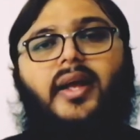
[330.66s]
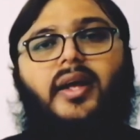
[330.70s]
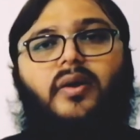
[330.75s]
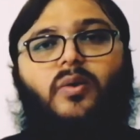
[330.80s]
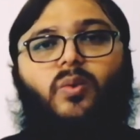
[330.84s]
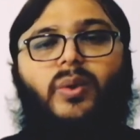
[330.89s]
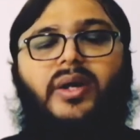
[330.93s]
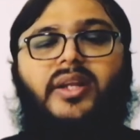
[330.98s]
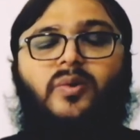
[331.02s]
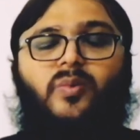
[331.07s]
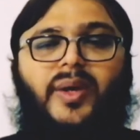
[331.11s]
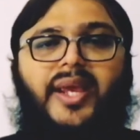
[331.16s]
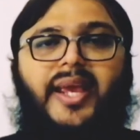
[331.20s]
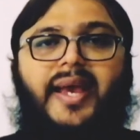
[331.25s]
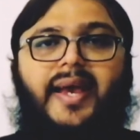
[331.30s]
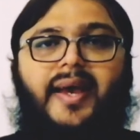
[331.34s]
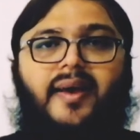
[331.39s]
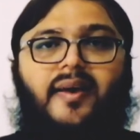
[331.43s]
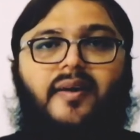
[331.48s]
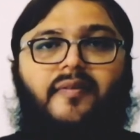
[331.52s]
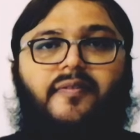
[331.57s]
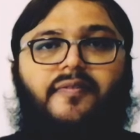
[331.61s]
When we
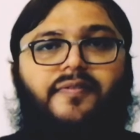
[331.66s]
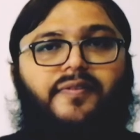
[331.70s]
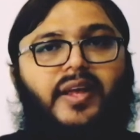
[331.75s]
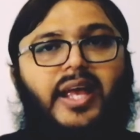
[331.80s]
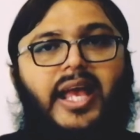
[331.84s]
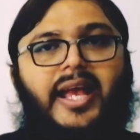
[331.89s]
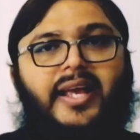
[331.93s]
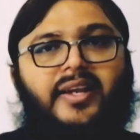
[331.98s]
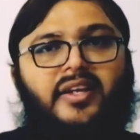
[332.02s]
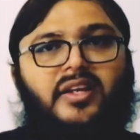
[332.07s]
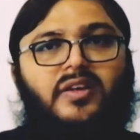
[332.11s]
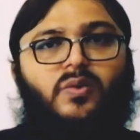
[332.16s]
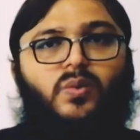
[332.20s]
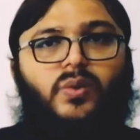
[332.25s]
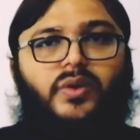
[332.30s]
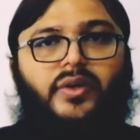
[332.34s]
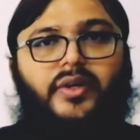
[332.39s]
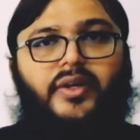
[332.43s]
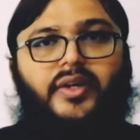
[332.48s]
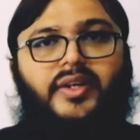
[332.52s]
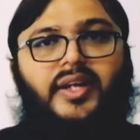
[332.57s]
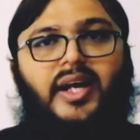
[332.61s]
have any
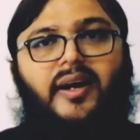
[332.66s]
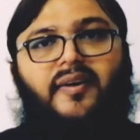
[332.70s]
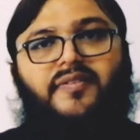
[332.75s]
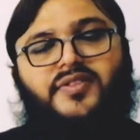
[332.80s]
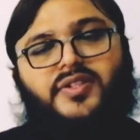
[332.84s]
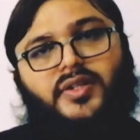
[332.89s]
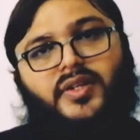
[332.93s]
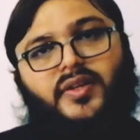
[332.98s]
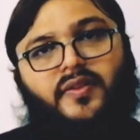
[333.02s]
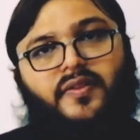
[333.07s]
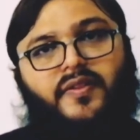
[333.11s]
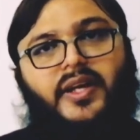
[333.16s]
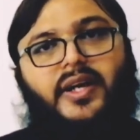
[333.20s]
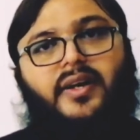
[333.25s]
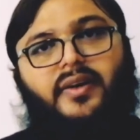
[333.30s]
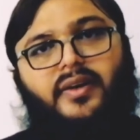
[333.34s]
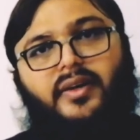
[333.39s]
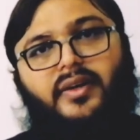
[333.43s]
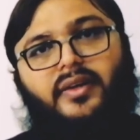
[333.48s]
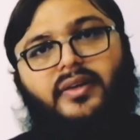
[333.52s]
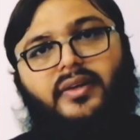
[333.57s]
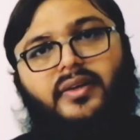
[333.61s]
word after
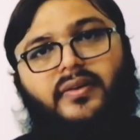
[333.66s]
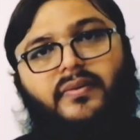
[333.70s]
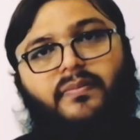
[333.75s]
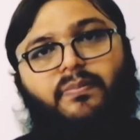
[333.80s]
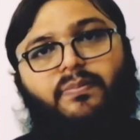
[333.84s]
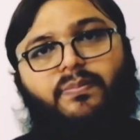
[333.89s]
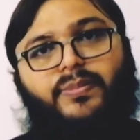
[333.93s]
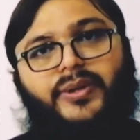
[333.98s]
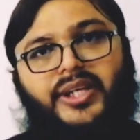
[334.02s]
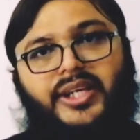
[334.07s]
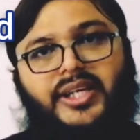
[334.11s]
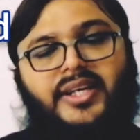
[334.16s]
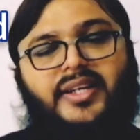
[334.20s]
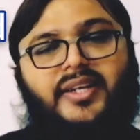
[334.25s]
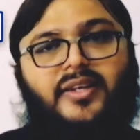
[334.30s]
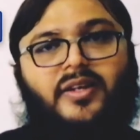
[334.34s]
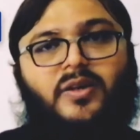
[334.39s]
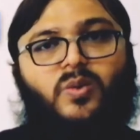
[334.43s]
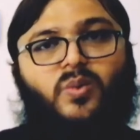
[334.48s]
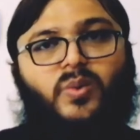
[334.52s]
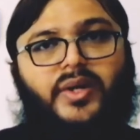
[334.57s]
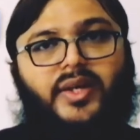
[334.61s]
the,
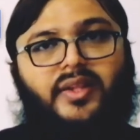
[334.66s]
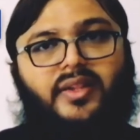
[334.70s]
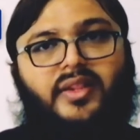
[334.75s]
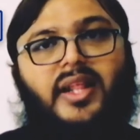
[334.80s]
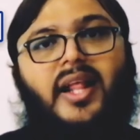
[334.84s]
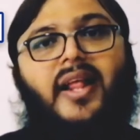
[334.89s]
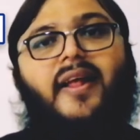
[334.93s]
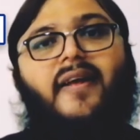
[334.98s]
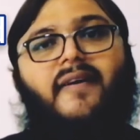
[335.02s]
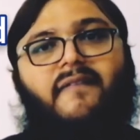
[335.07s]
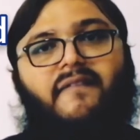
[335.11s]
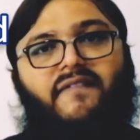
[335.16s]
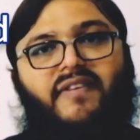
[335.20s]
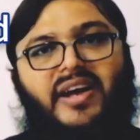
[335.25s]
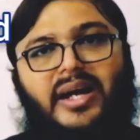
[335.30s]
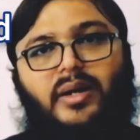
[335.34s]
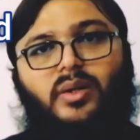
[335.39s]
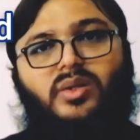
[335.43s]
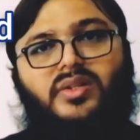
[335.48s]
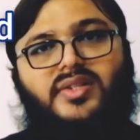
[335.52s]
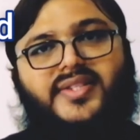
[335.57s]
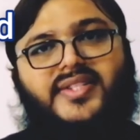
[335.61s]
beginning with
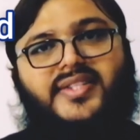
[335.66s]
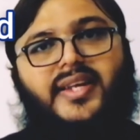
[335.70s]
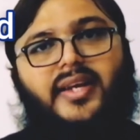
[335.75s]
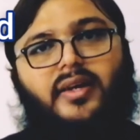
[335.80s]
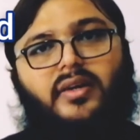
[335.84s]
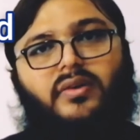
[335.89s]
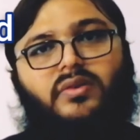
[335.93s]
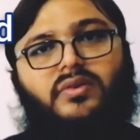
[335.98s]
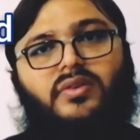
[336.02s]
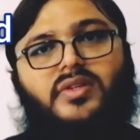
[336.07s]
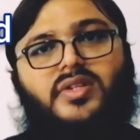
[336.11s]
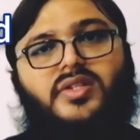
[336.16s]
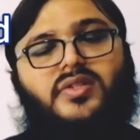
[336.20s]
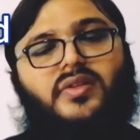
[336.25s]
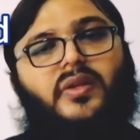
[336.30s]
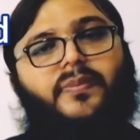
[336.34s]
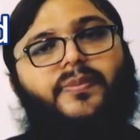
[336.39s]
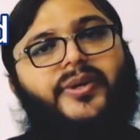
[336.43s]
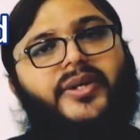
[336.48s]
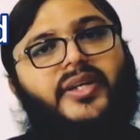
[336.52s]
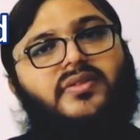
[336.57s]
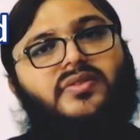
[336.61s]
vowel sound, so the
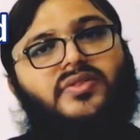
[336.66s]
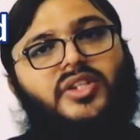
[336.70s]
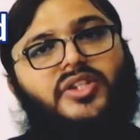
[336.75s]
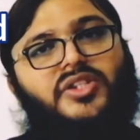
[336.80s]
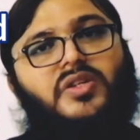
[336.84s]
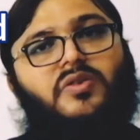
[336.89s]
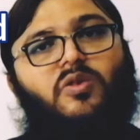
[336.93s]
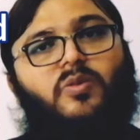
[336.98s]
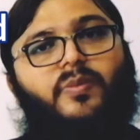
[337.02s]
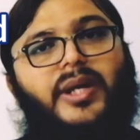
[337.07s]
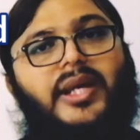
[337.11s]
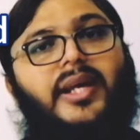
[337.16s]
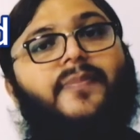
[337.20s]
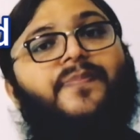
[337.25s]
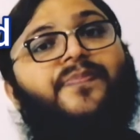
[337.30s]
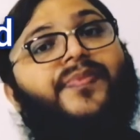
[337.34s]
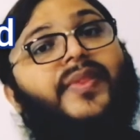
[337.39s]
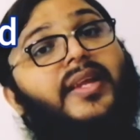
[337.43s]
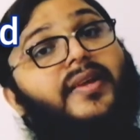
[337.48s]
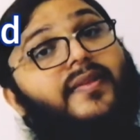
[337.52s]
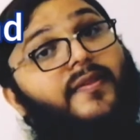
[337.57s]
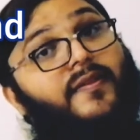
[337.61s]
pronunciation will be
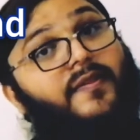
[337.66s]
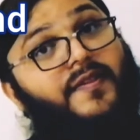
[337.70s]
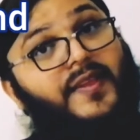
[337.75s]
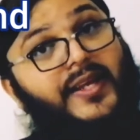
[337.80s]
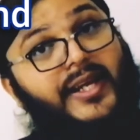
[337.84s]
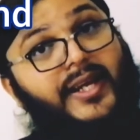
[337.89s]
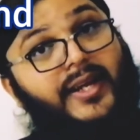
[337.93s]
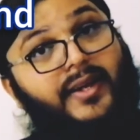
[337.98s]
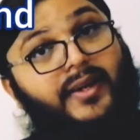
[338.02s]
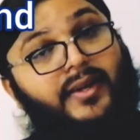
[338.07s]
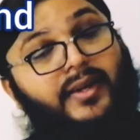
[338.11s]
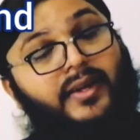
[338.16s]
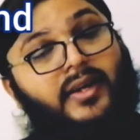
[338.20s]
the.